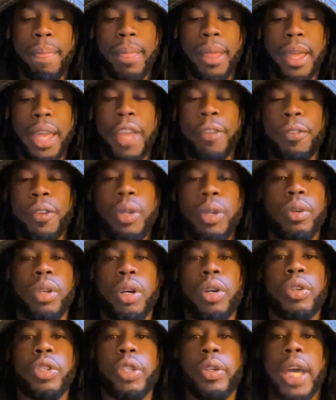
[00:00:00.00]
If you
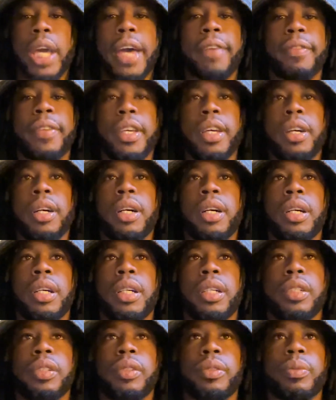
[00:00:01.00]
know you haven't,
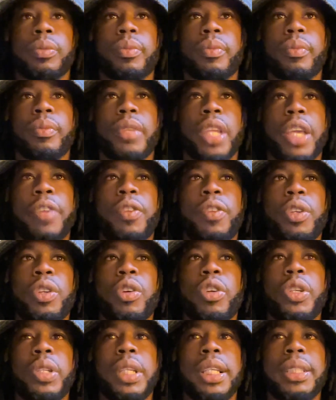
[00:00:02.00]
if you know
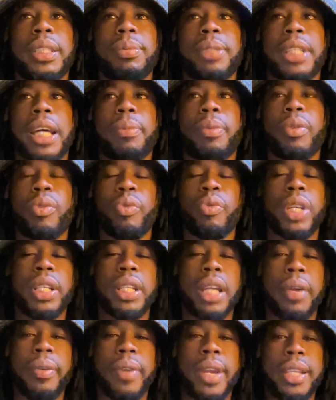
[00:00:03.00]
you need some type of
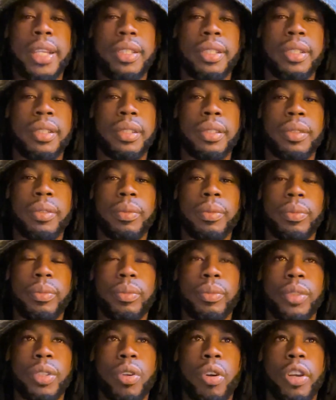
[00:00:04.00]
redirection
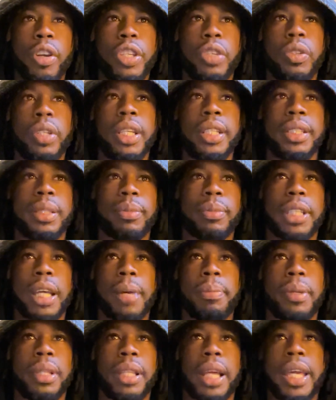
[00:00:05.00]
or you need some
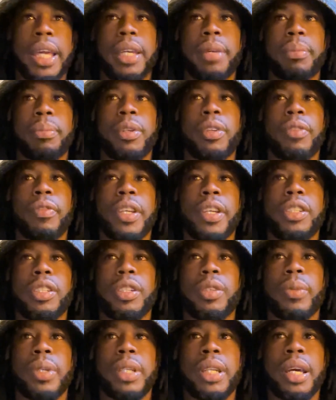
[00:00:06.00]
type of, like, motivation
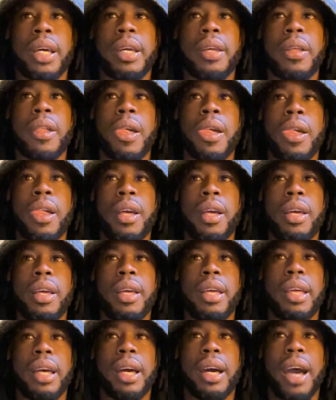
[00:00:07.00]
or whatnot,
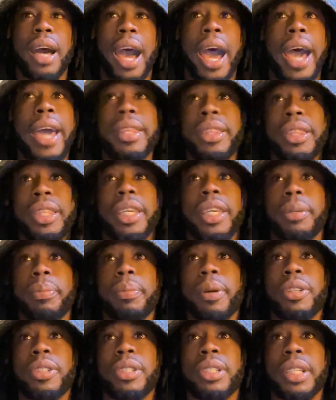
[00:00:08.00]
I think
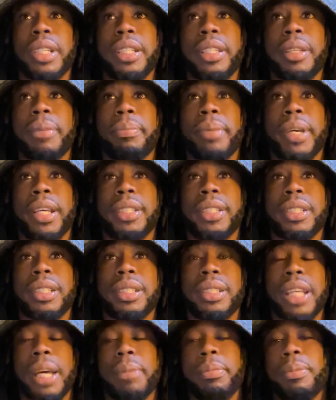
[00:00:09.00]
personally the best
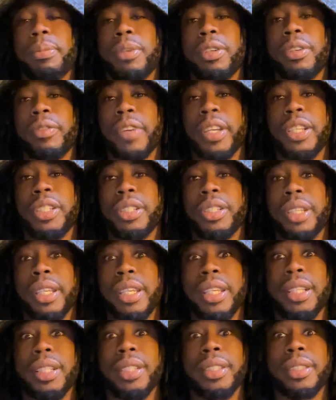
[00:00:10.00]
type of motivation
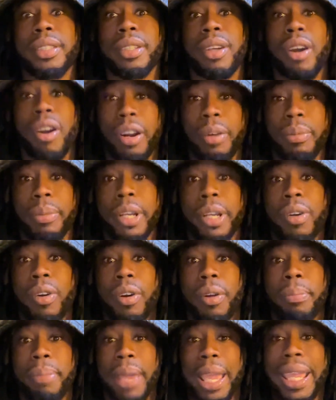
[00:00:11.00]
is heartbreak
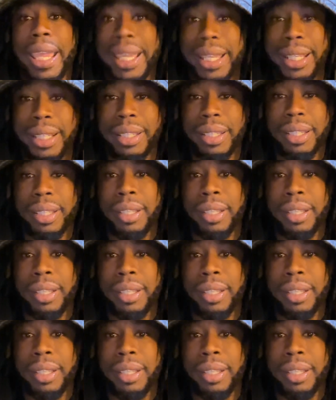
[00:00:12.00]
or pain.